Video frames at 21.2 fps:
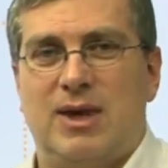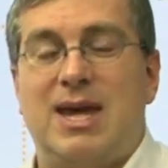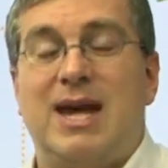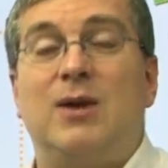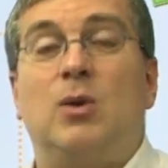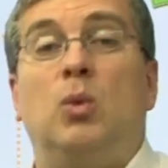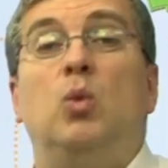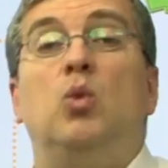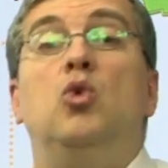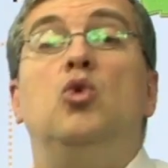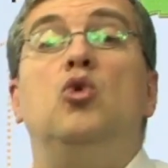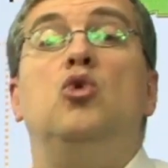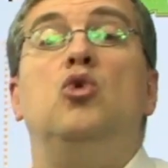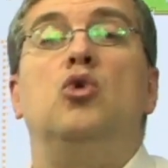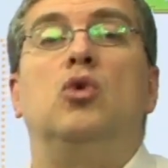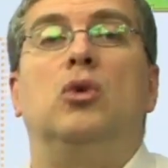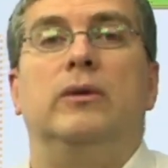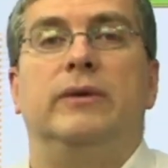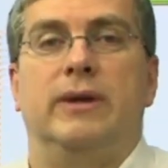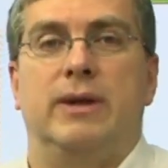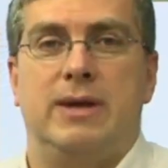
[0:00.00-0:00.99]
They
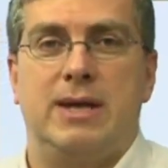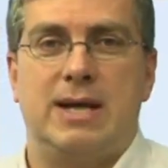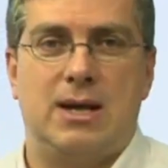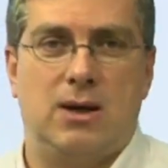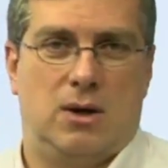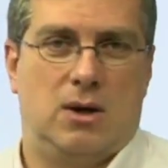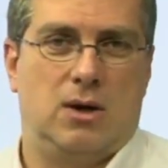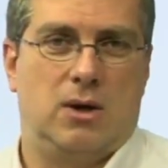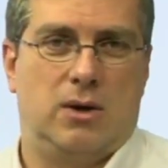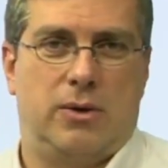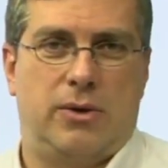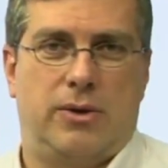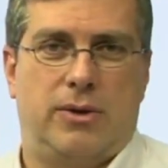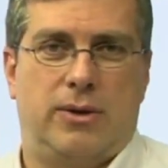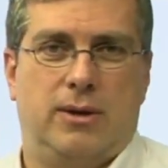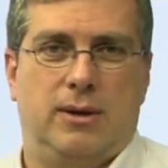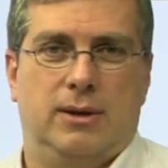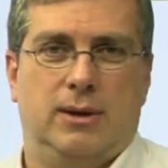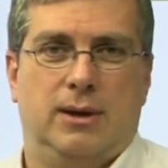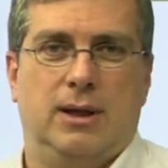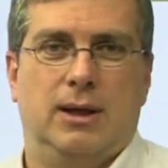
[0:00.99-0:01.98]
ruled the earth.